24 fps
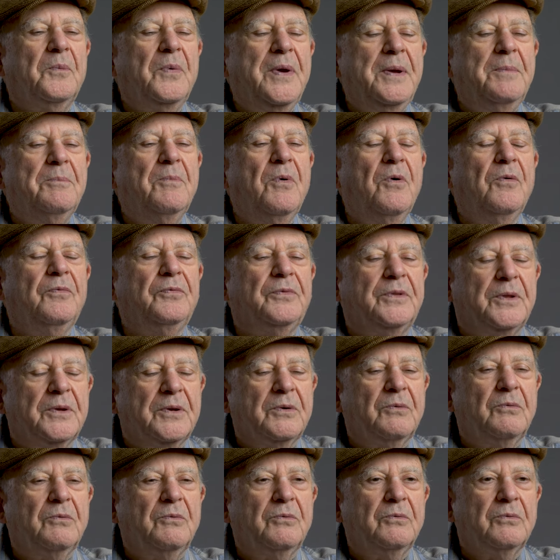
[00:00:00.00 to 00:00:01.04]
we moved
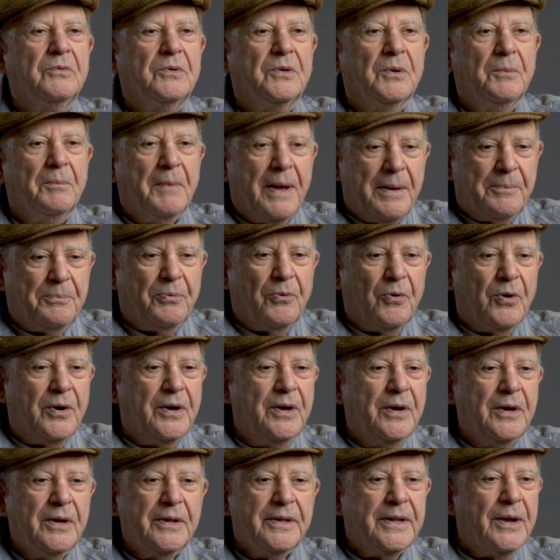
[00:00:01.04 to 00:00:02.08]
to, to
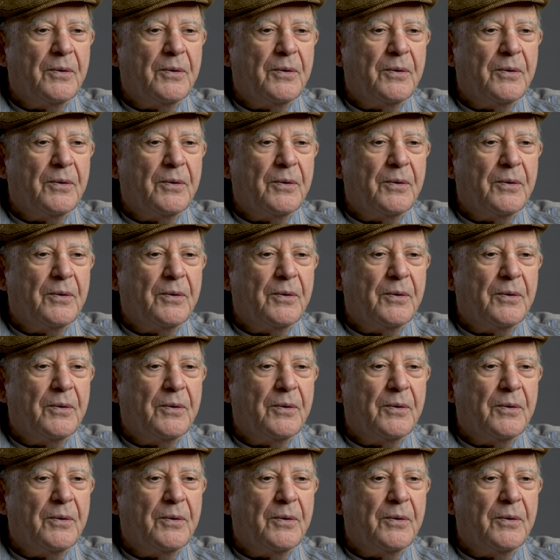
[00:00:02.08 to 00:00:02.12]
Maplewood,